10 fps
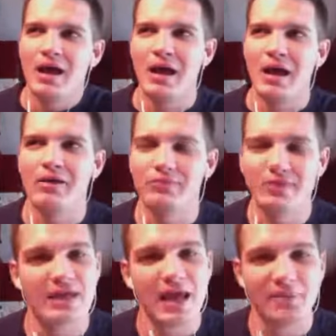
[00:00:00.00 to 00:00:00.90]

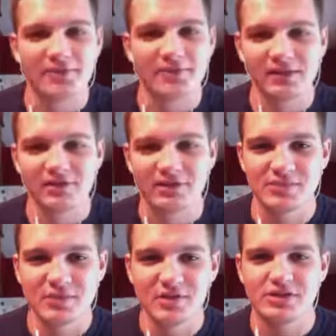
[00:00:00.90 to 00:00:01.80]
recap of Cleveland
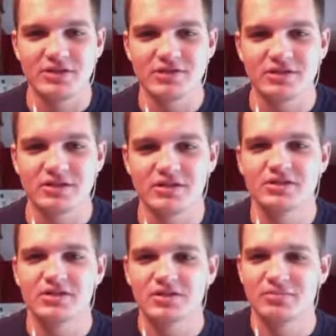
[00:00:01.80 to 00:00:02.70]
sports using
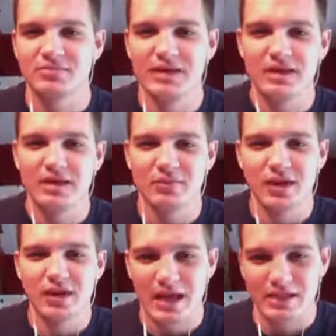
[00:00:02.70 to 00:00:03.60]
social media and
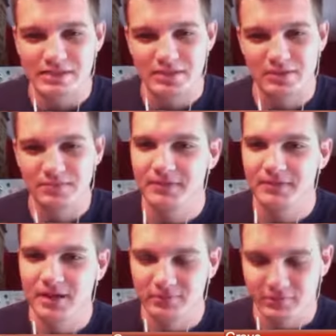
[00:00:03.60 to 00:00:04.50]
whatnot. So
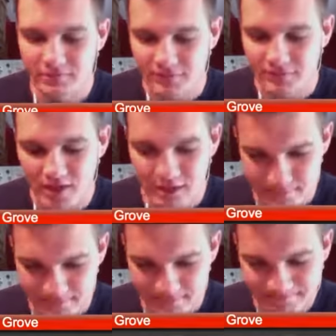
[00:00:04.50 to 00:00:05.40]
follow
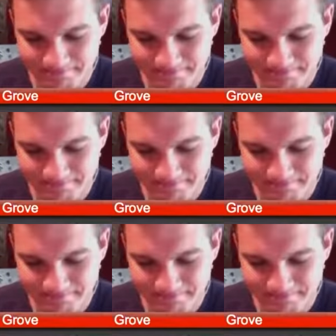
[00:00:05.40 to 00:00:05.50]
him.